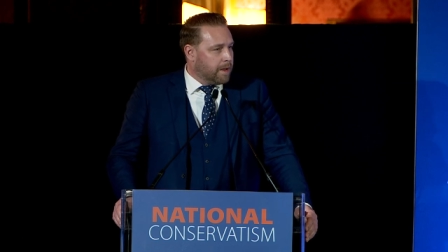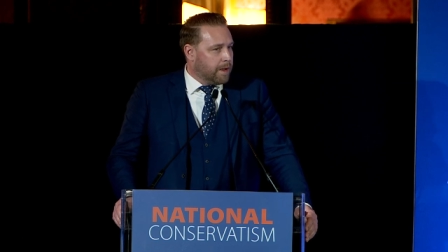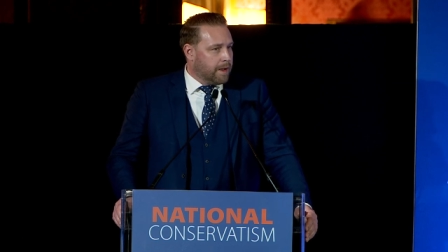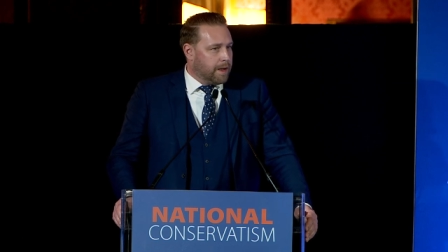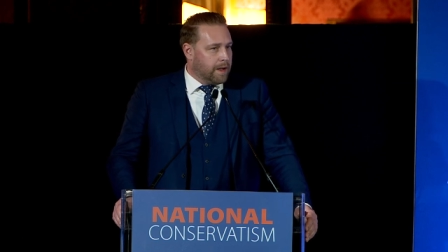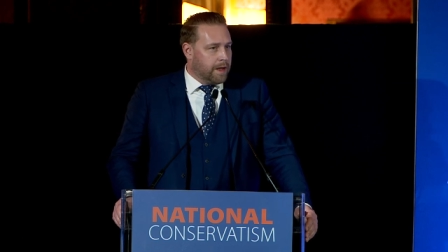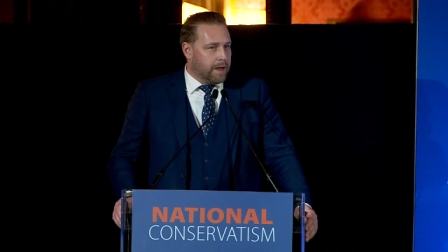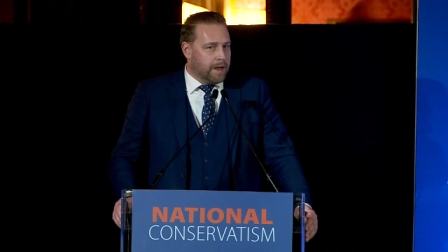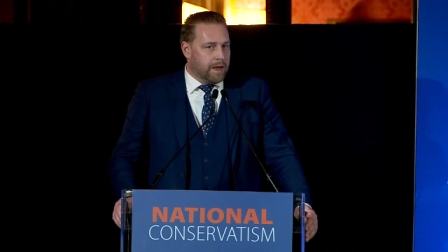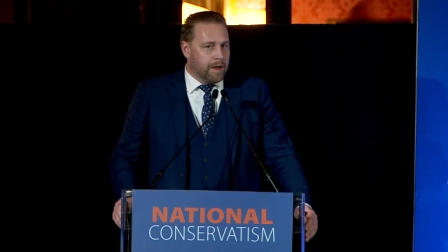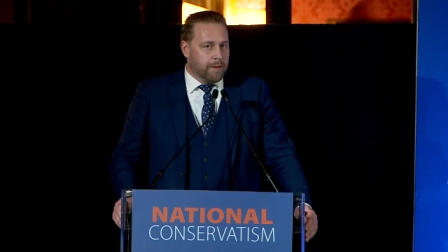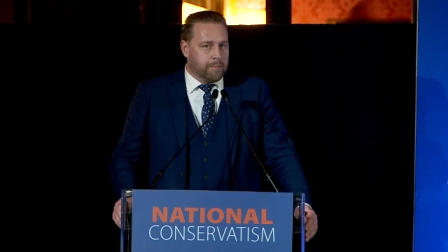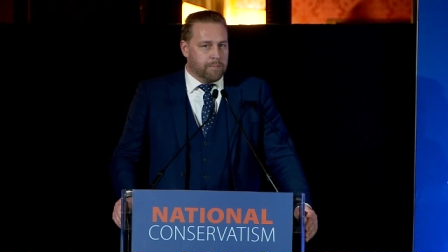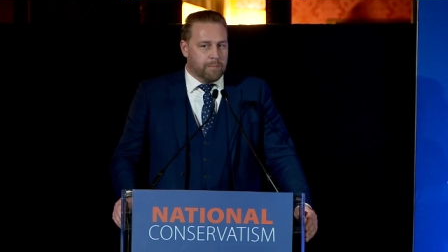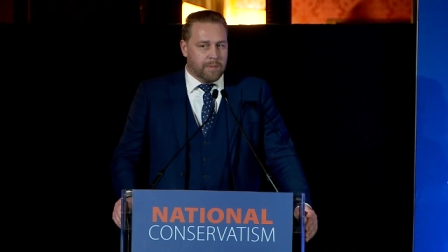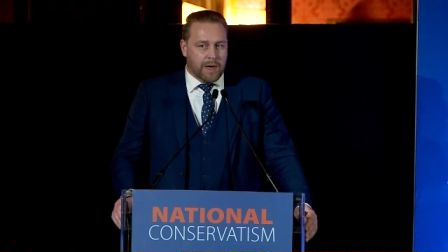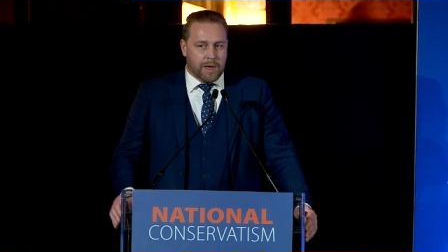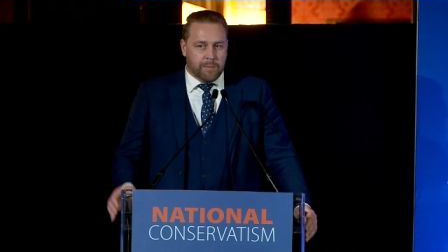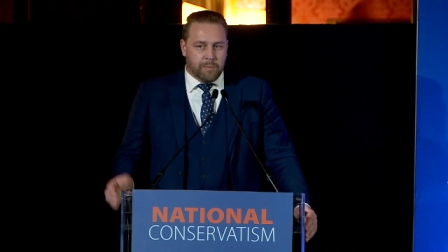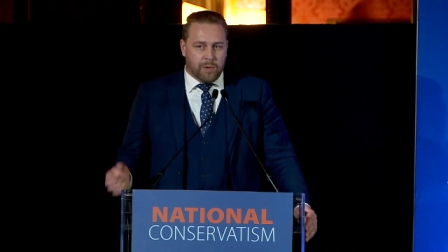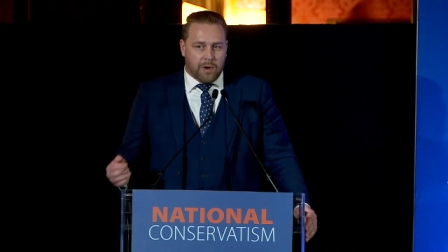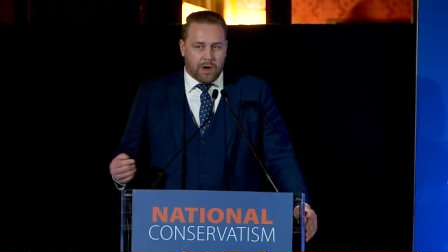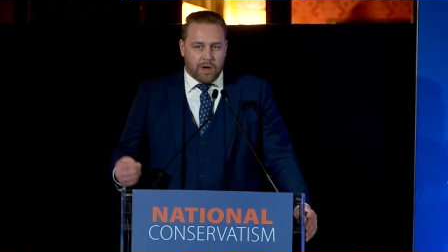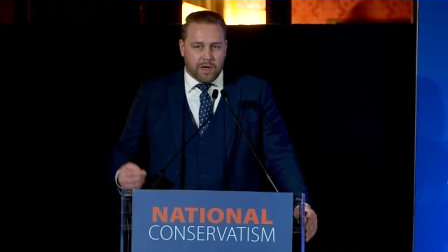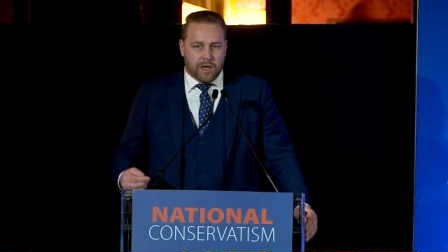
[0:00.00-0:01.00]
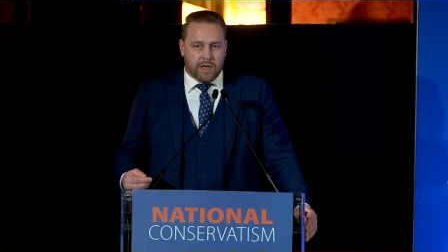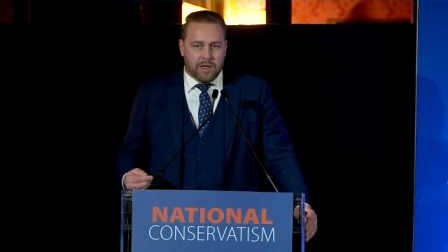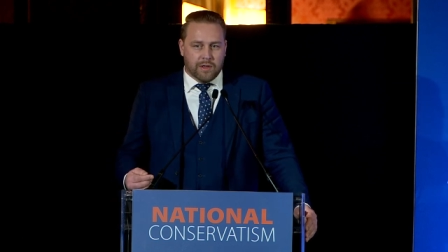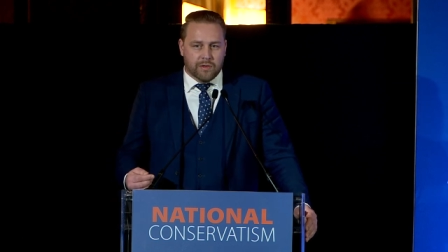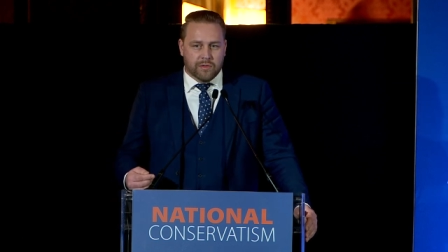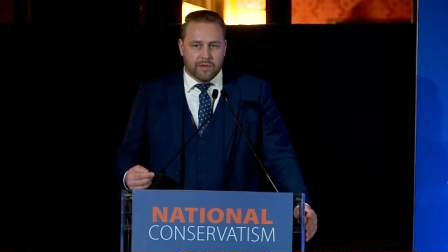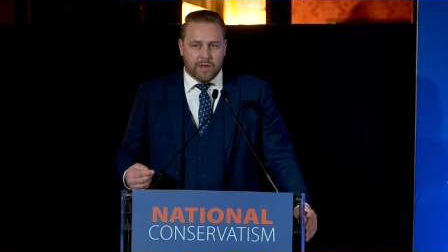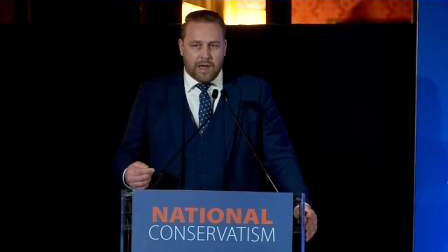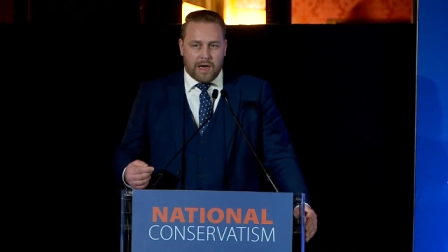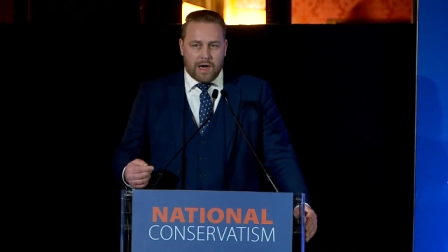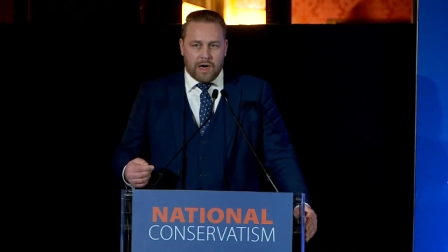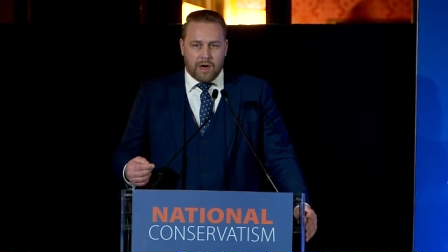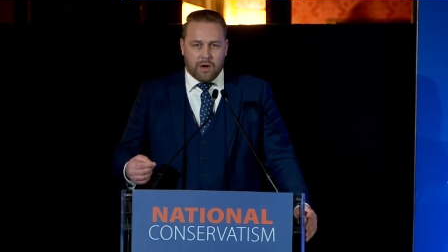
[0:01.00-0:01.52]
Uh, my party
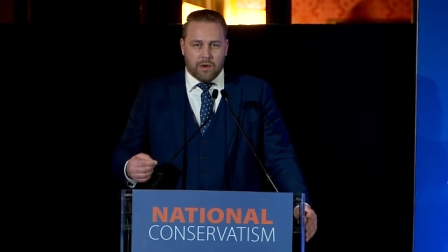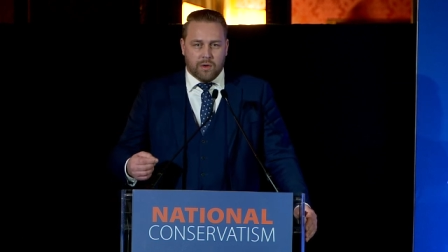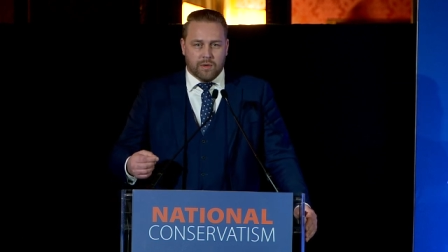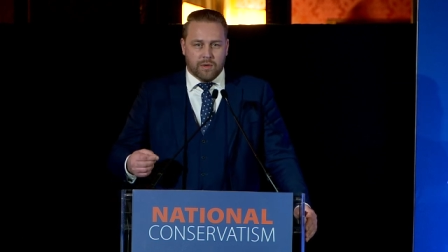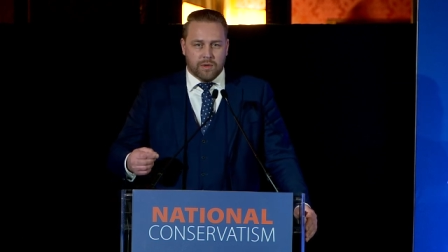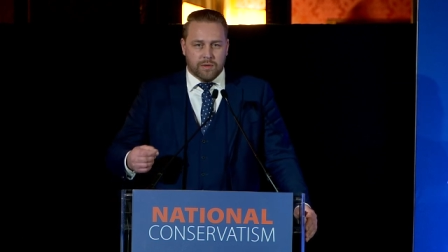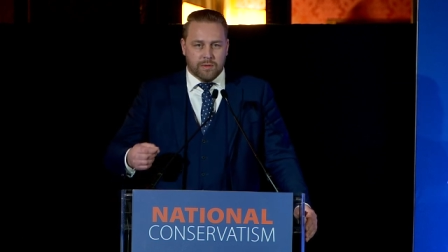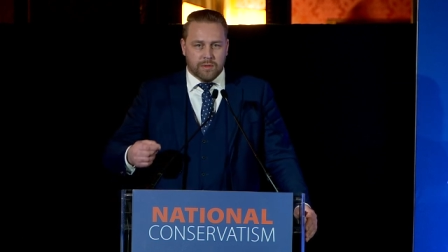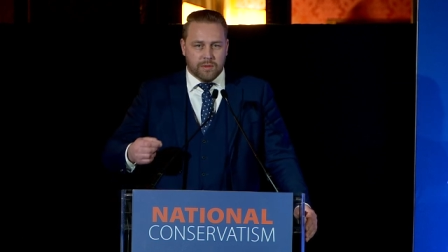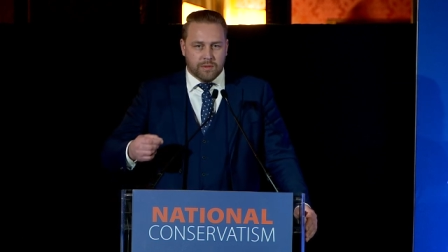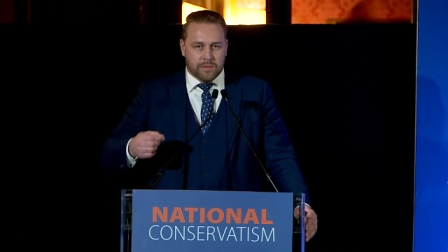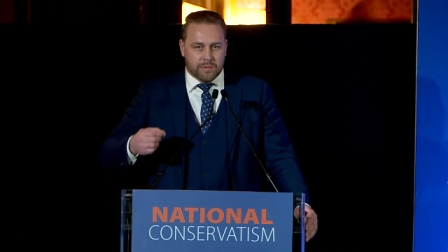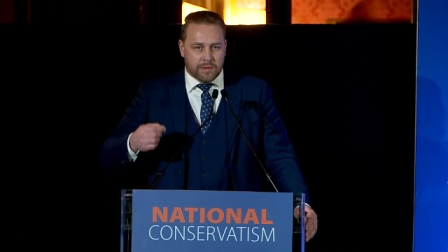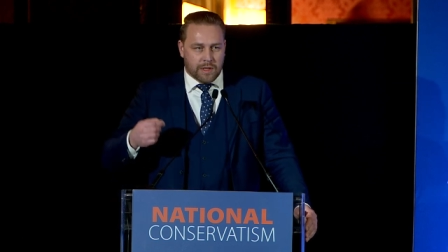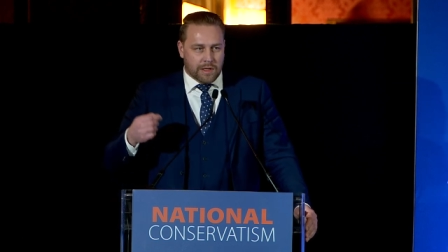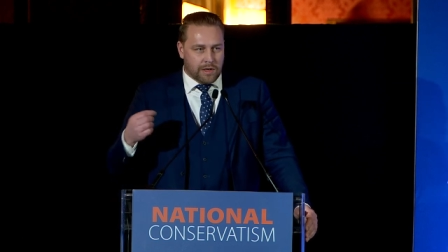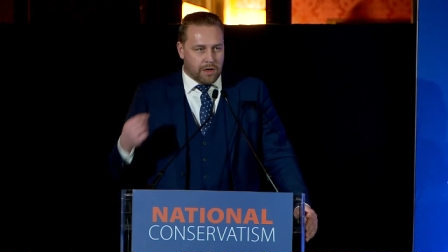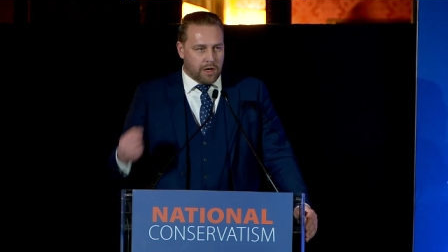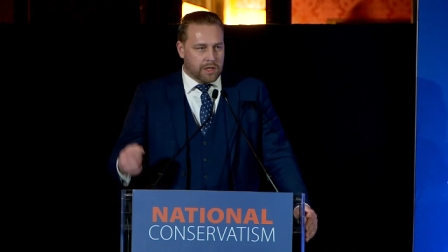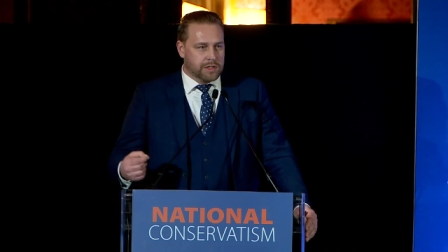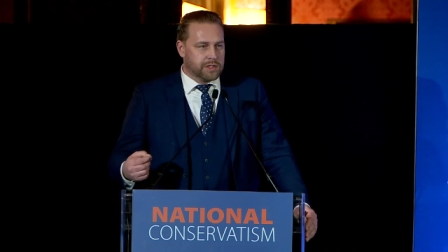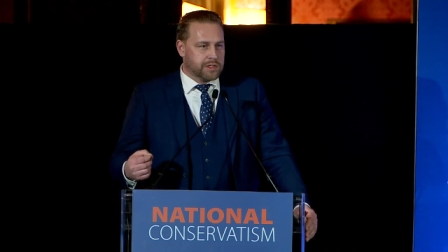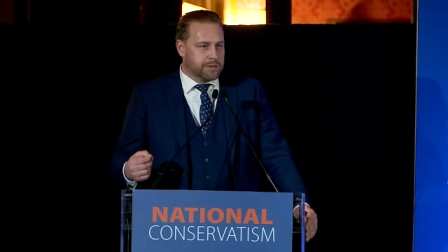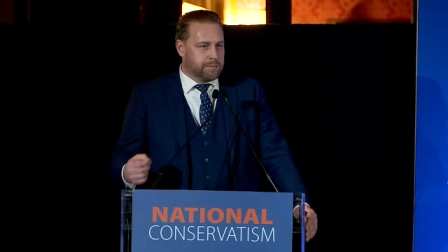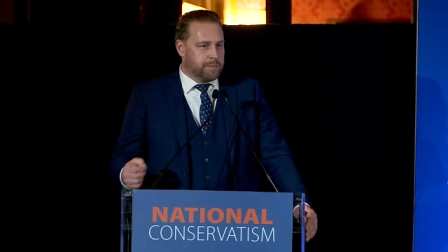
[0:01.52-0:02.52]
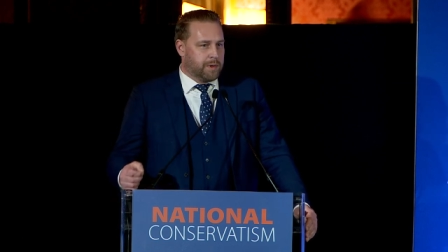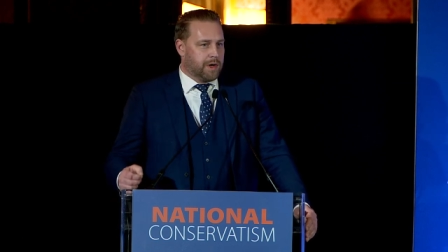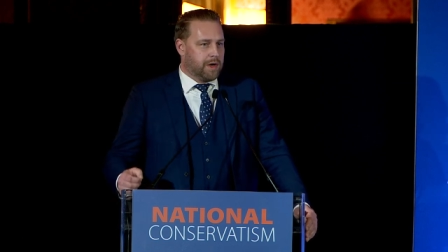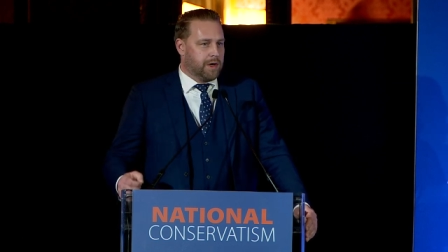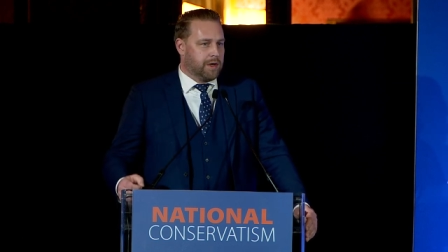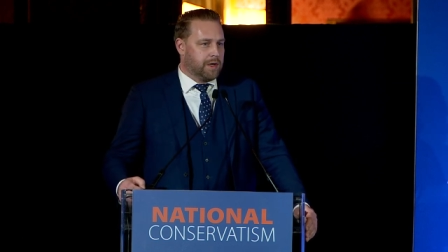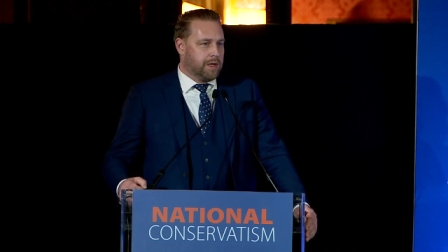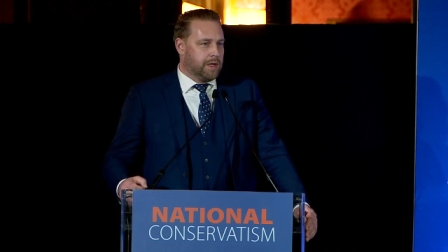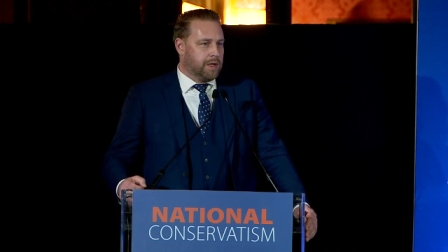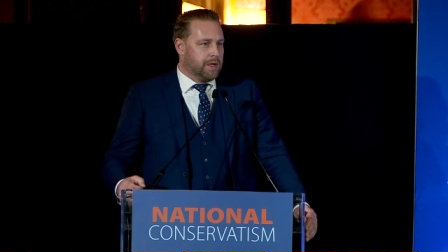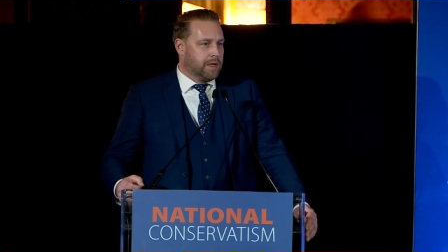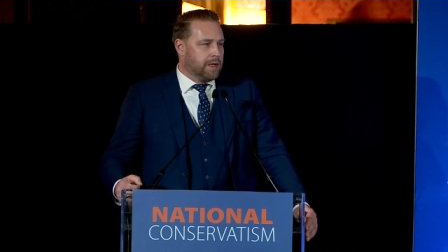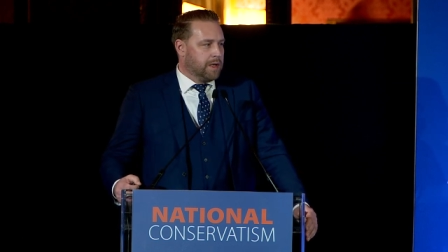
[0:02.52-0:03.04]
is now the largest
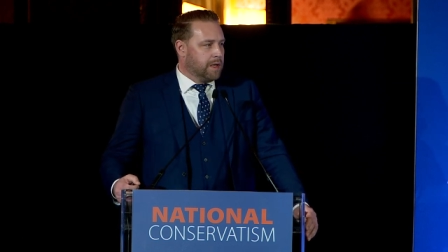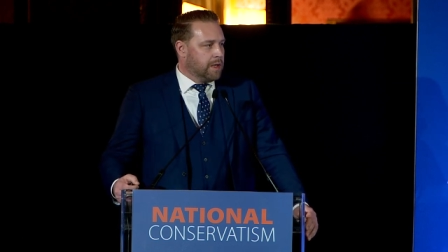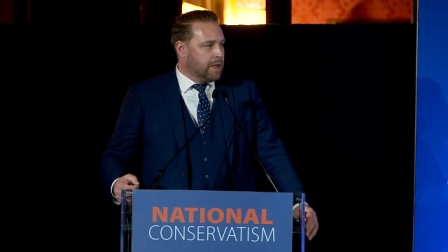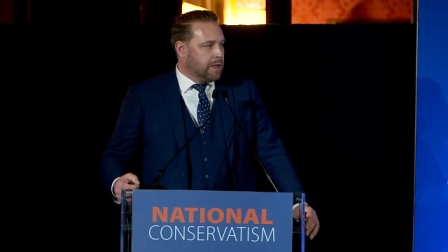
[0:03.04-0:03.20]
party